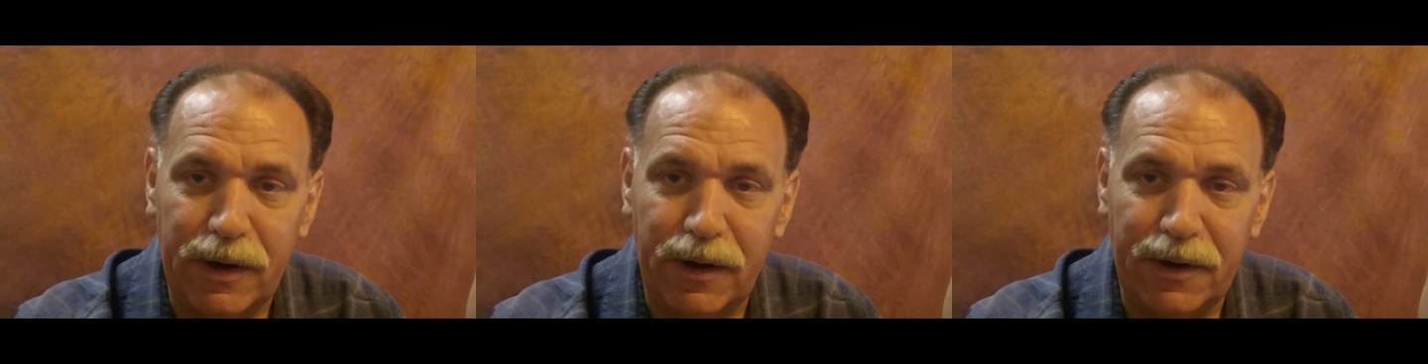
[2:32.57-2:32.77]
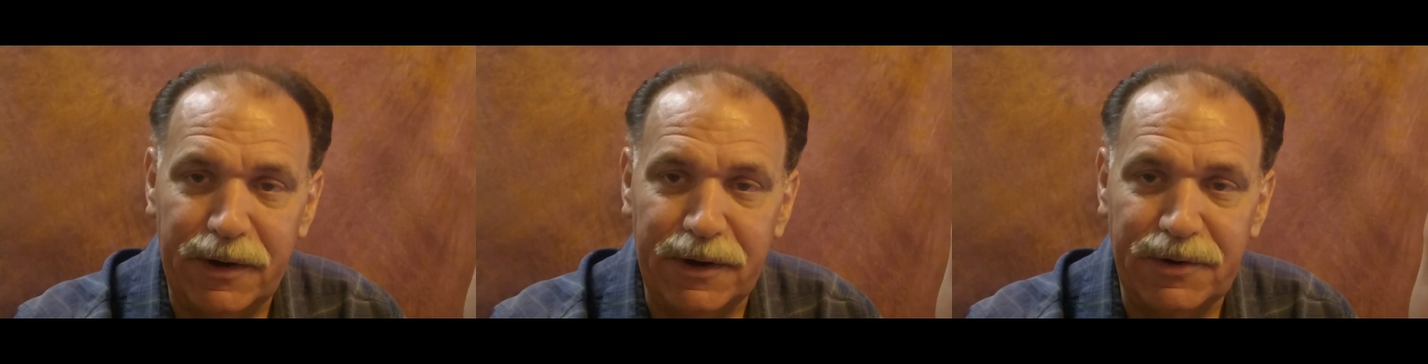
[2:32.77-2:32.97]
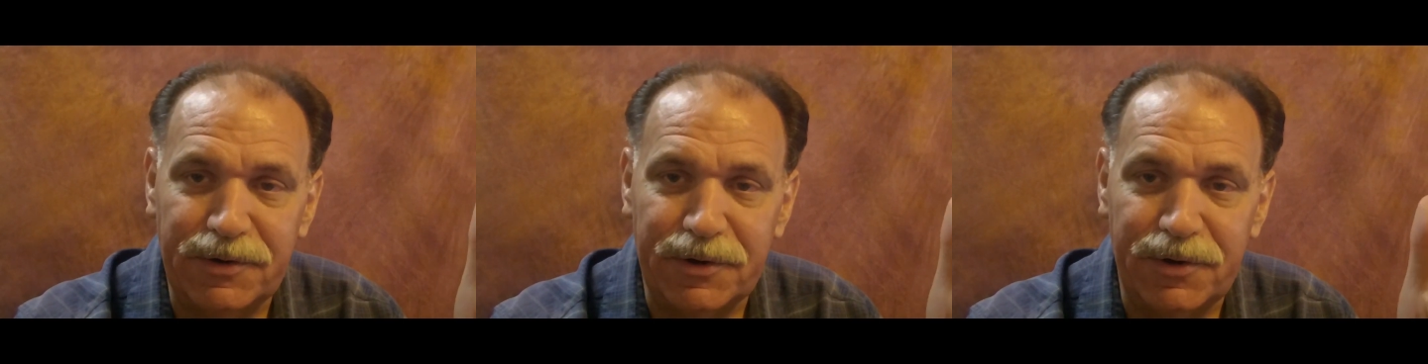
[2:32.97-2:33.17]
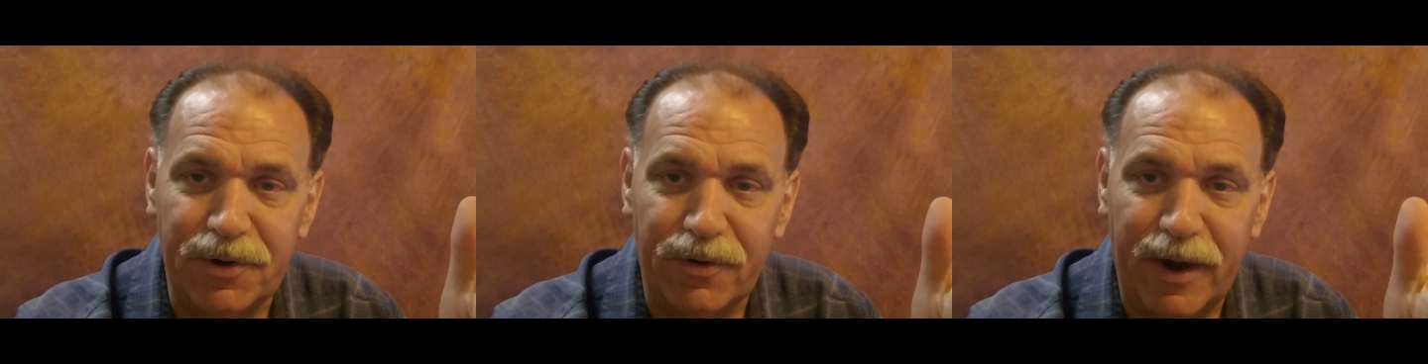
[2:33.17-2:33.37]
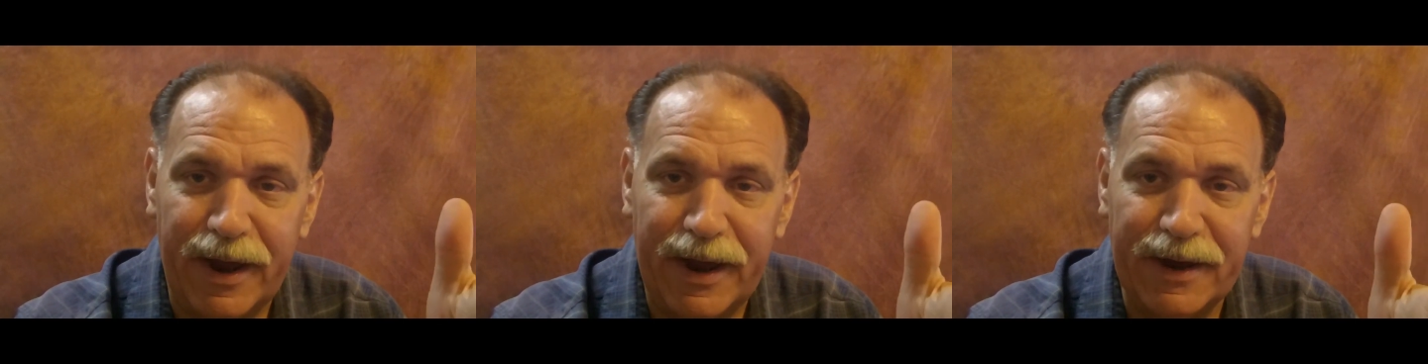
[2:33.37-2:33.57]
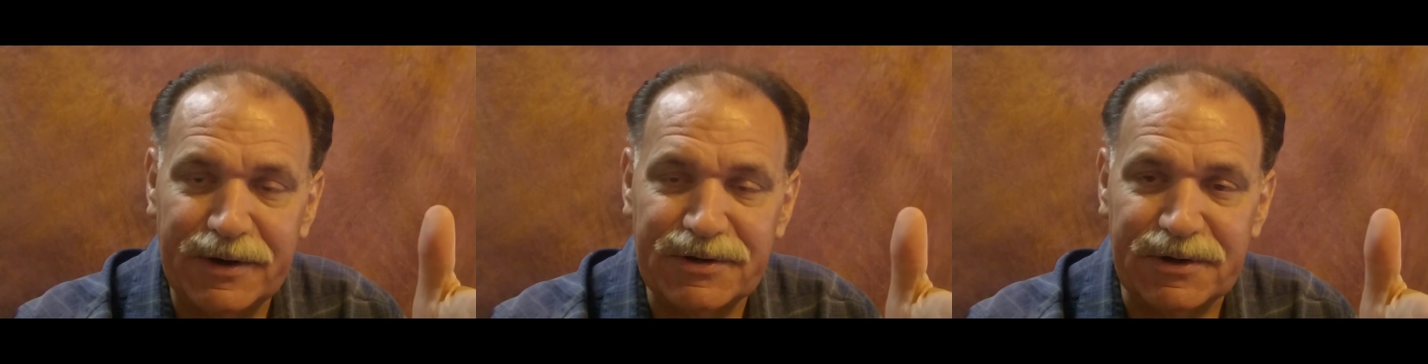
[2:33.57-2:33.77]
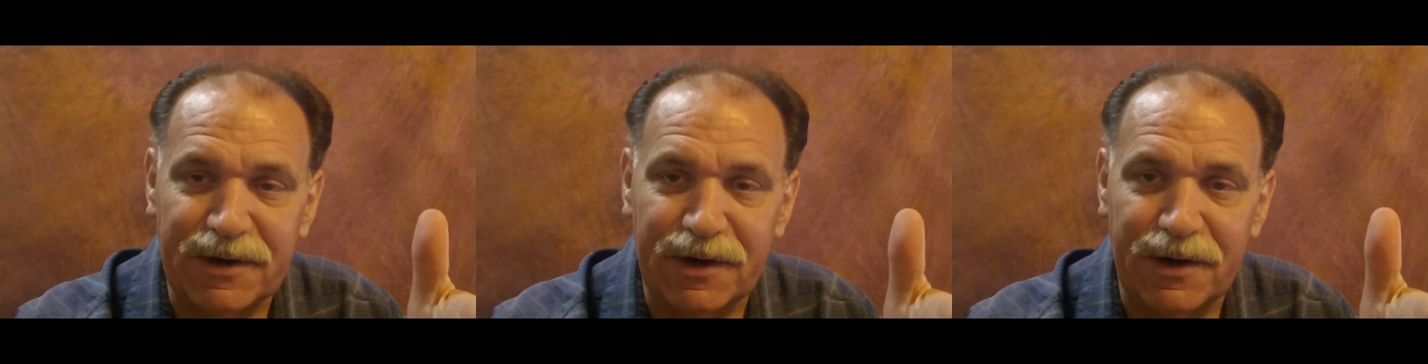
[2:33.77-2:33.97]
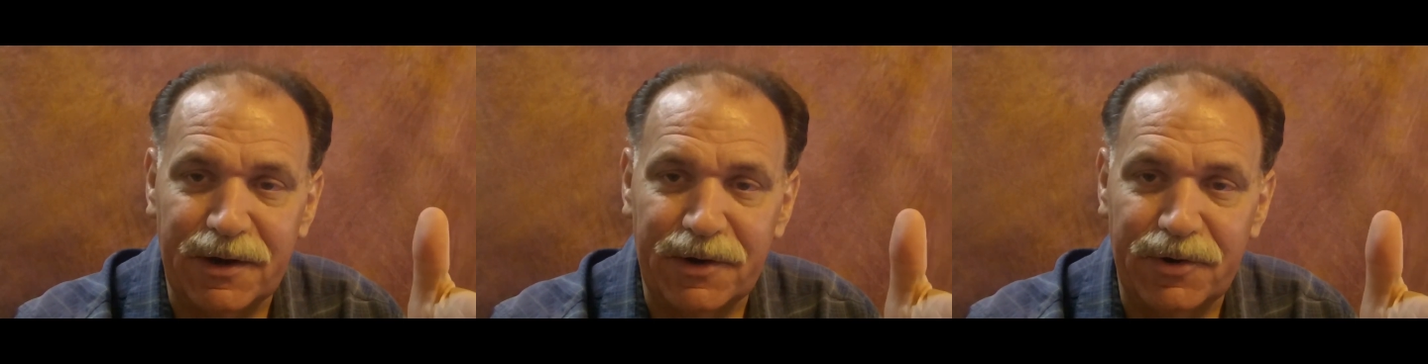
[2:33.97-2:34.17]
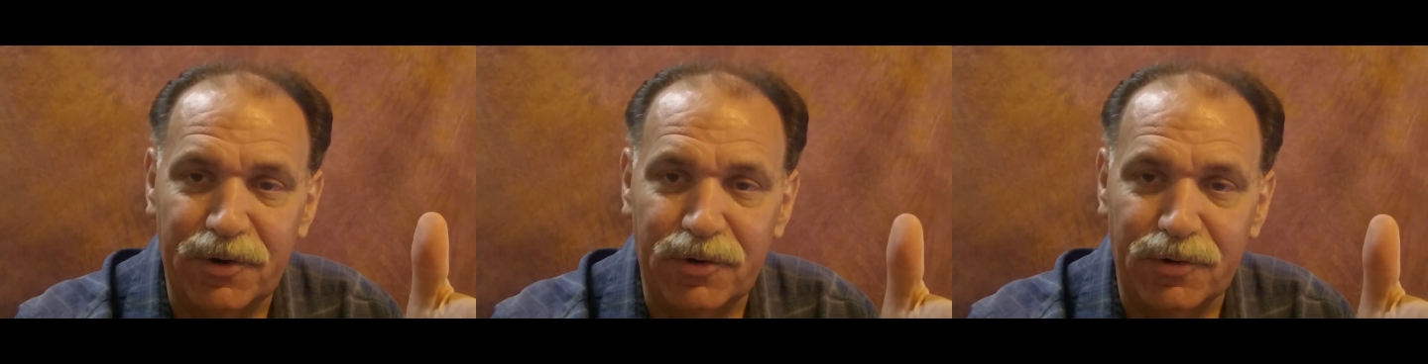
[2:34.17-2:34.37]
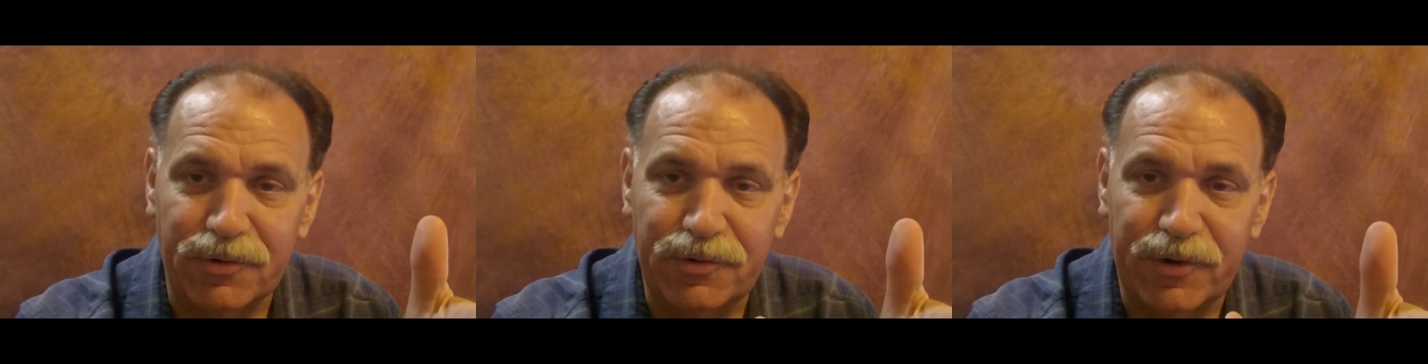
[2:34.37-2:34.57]
cut into your accent and
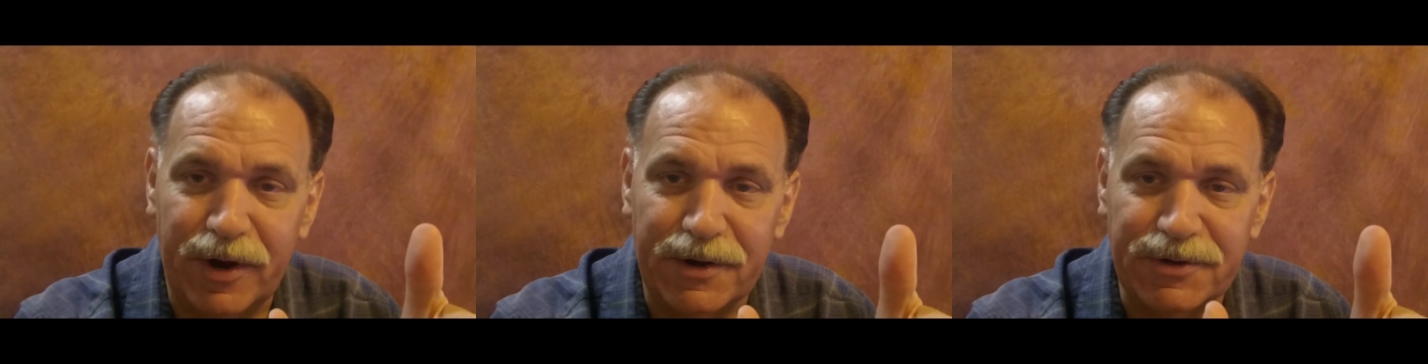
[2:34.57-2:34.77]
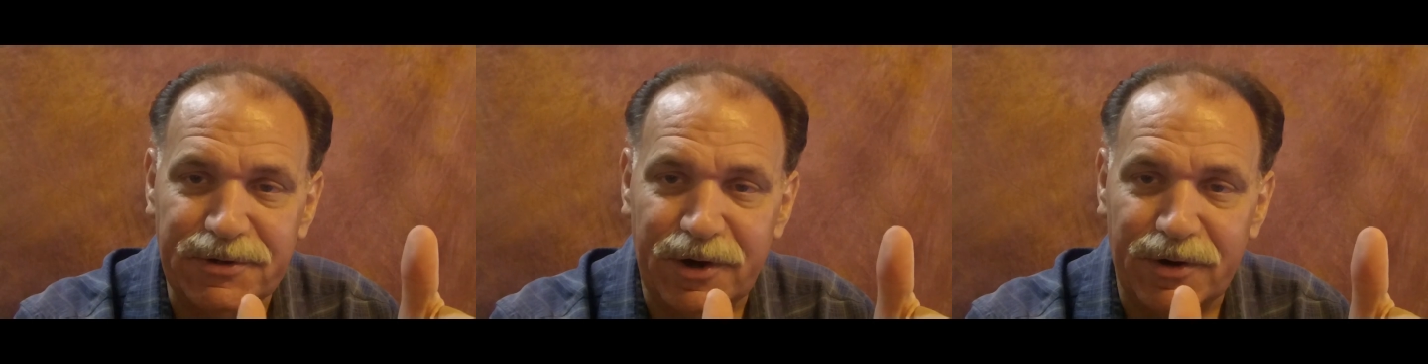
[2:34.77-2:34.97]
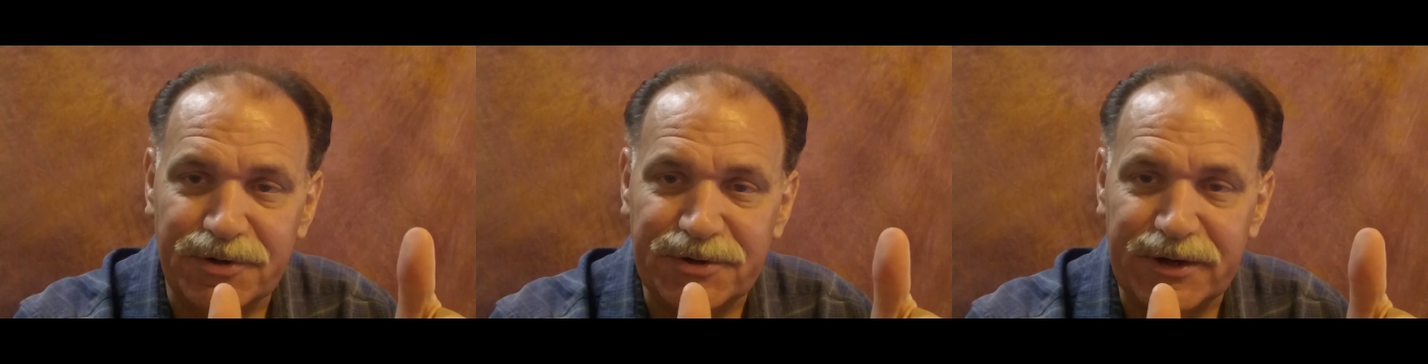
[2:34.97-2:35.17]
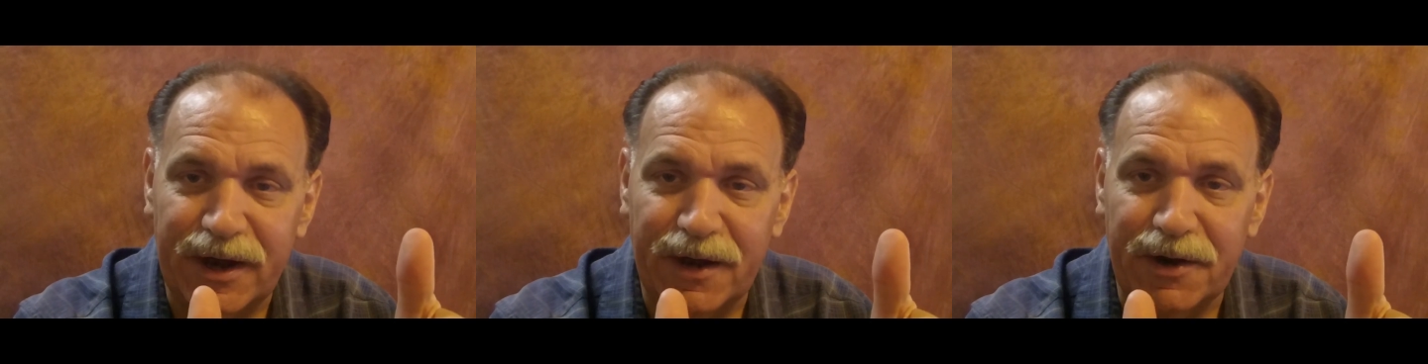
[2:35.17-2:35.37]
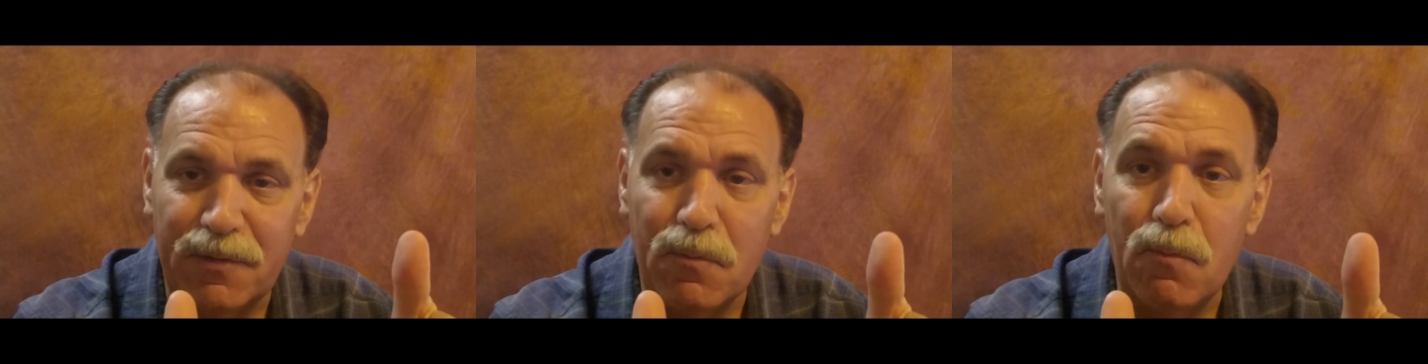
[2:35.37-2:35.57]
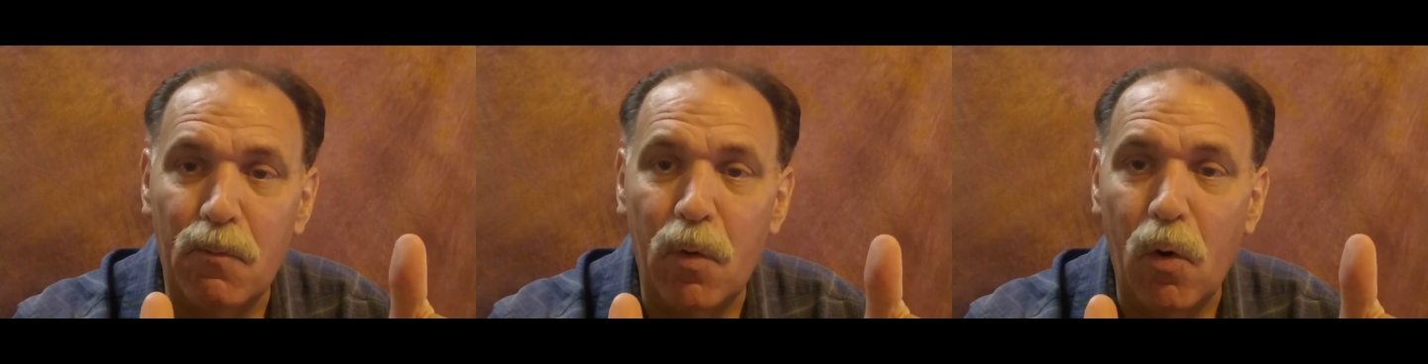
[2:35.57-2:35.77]
you're going to try to start sounding